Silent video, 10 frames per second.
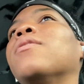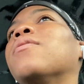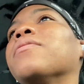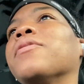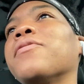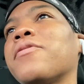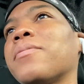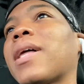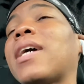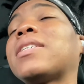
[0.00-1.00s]
going free
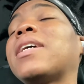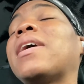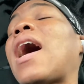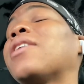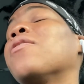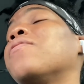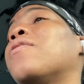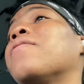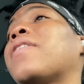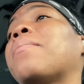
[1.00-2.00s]
form like i said i know
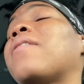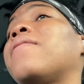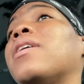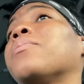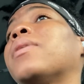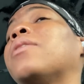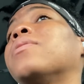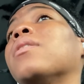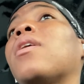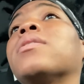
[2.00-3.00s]
for a fact my father probably
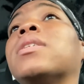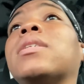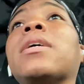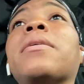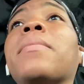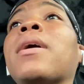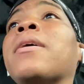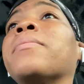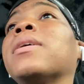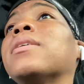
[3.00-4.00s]
would have lost his damn
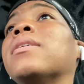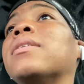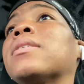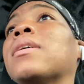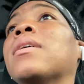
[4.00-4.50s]
mind because